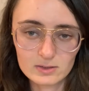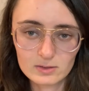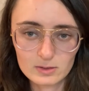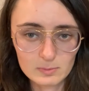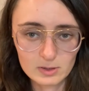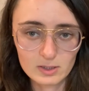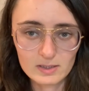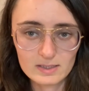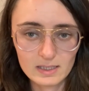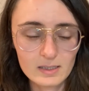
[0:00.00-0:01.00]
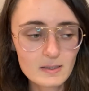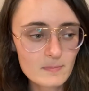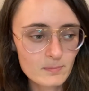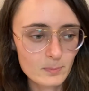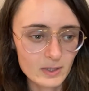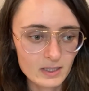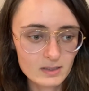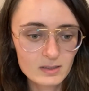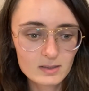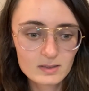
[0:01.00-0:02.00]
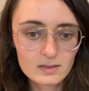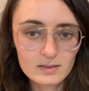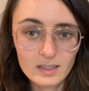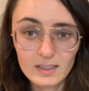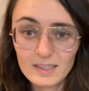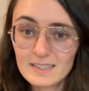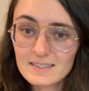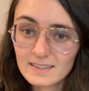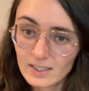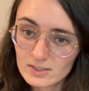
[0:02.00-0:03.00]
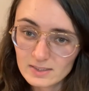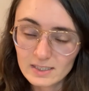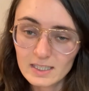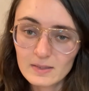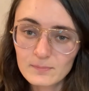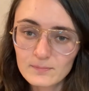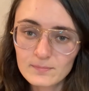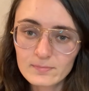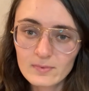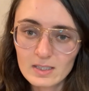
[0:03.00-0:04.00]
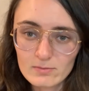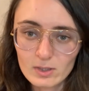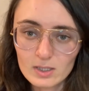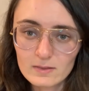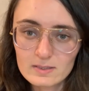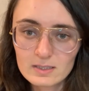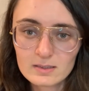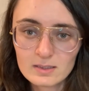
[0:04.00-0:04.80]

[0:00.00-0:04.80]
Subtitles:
cryptocurrency, but there is scarcity involved.